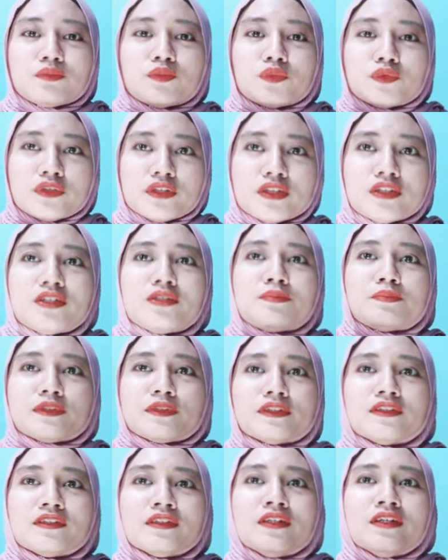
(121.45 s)

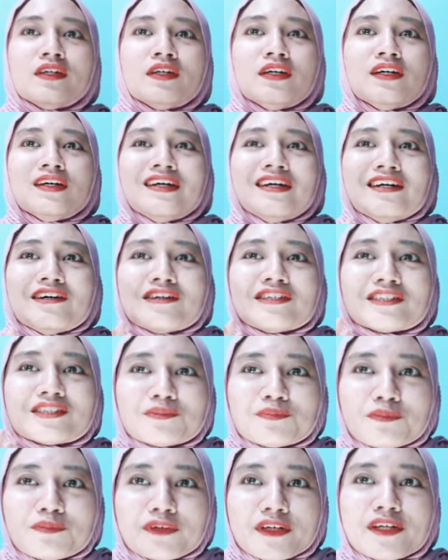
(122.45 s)
municipal
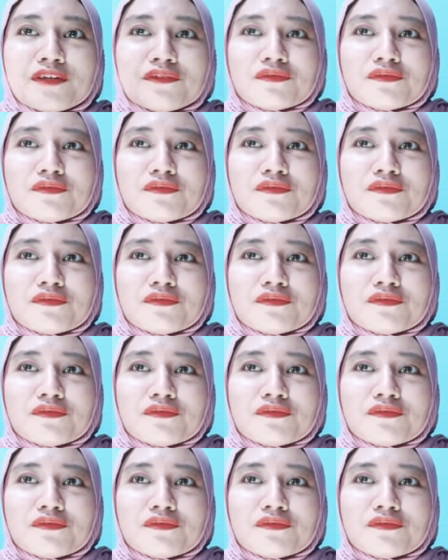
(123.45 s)
spread